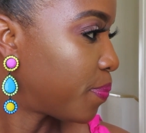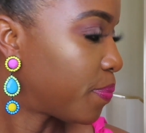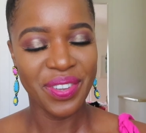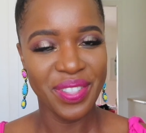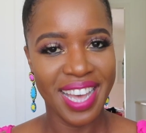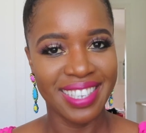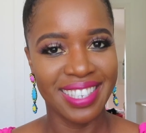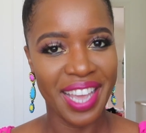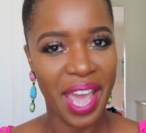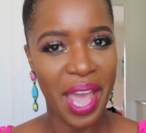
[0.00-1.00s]
So
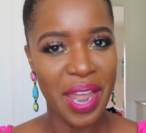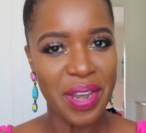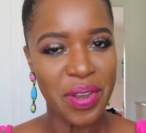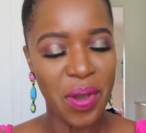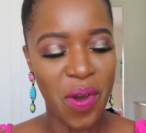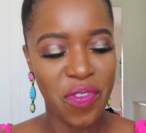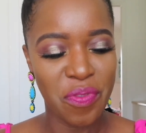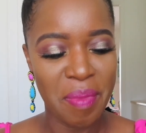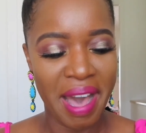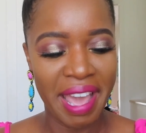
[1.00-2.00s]
that's the end of
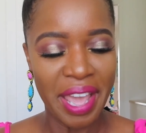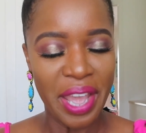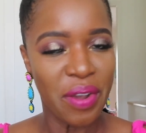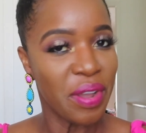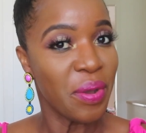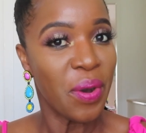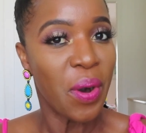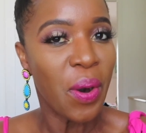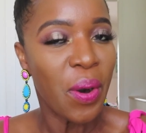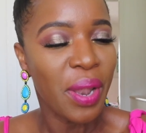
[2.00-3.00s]
my earring
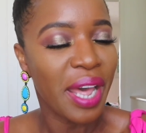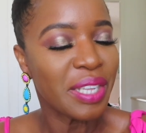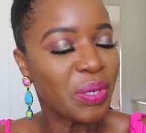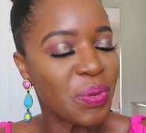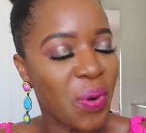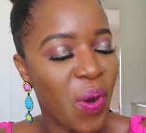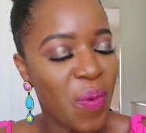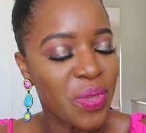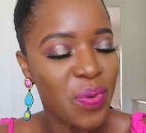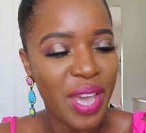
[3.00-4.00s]
haul. I do
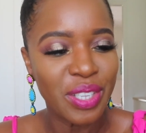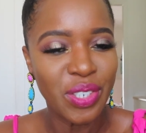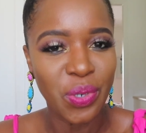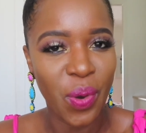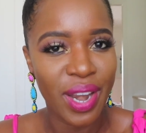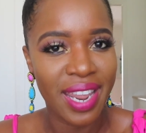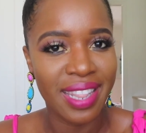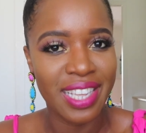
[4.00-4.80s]
hope you enjoyed it.